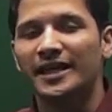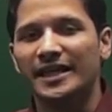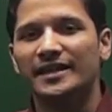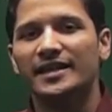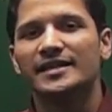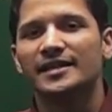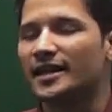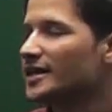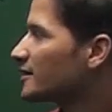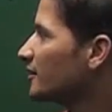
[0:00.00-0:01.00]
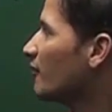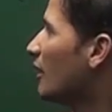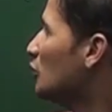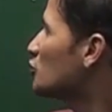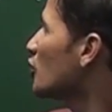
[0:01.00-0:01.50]
In this case, the
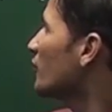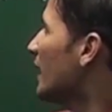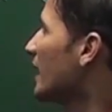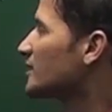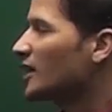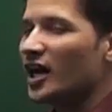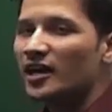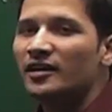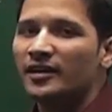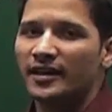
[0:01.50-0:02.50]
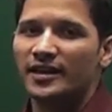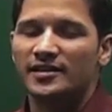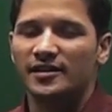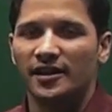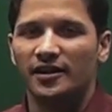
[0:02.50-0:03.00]
values of x are
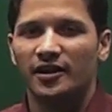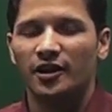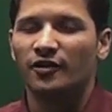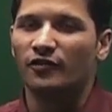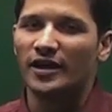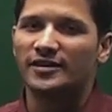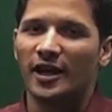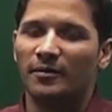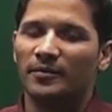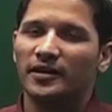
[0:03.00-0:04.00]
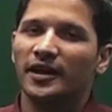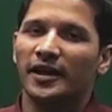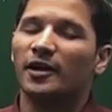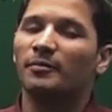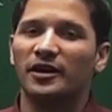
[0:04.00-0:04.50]
discrete. For example,
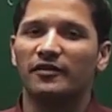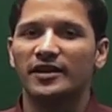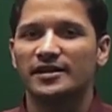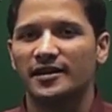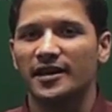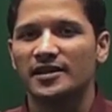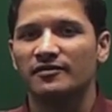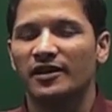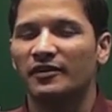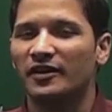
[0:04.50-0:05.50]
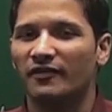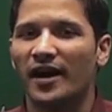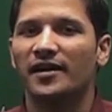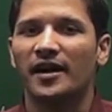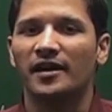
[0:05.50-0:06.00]
in our previous case where we
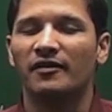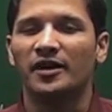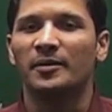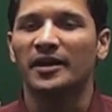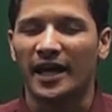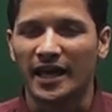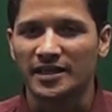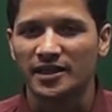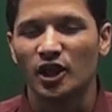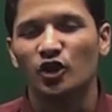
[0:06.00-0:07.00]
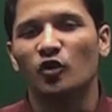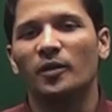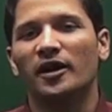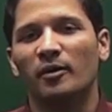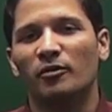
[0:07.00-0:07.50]
defined random variable x to
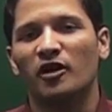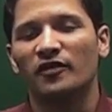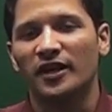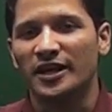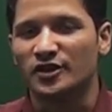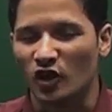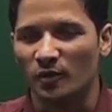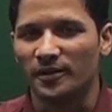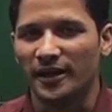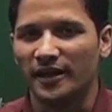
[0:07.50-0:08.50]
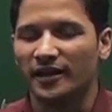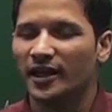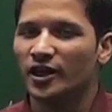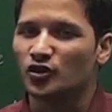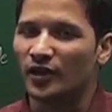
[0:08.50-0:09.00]
be a number of tails obtained,
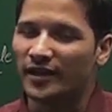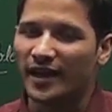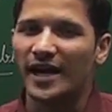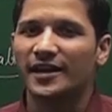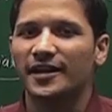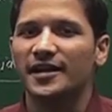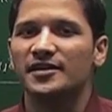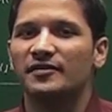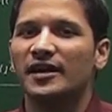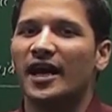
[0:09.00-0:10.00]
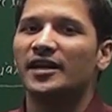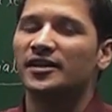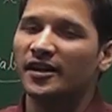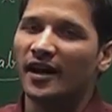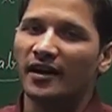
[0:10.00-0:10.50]
so in that case we had
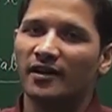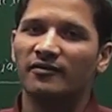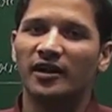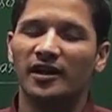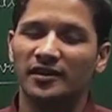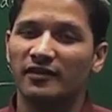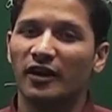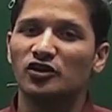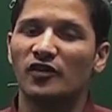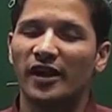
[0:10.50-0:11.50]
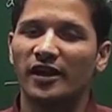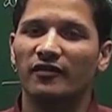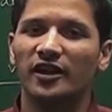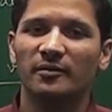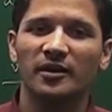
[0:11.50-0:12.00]
three values of random
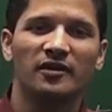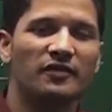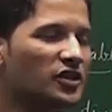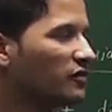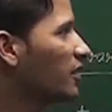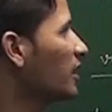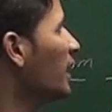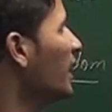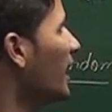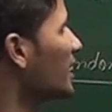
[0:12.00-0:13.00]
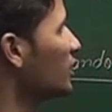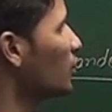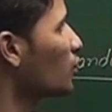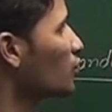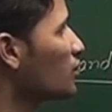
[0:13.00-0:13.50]
variable, which were x
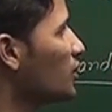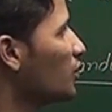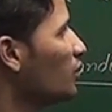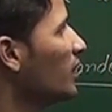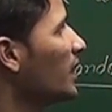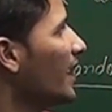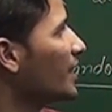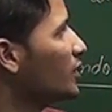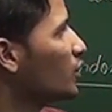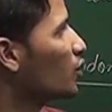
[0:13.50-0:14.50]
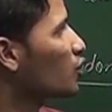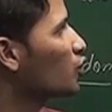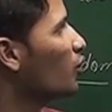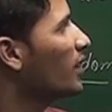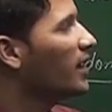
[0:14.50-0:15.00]
equals to 0, x equals
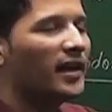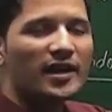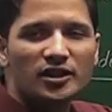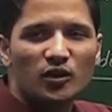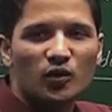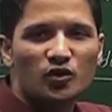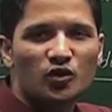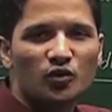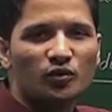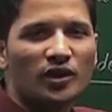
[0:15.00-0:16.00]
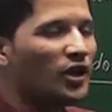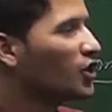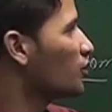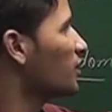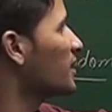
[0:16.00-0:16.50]
to 1, and x equals to 2.
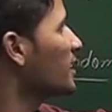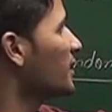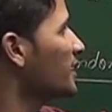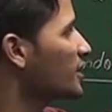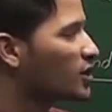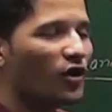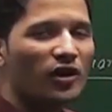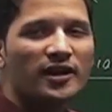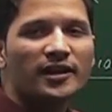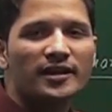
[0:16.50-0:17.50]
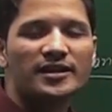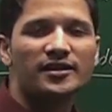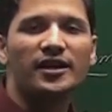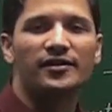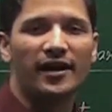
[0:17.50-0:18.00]
So this is called
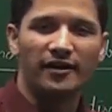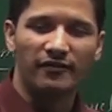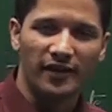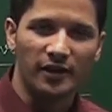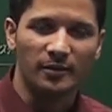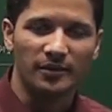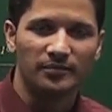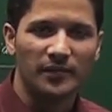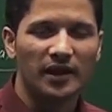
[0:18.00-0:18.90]
discrete random variable.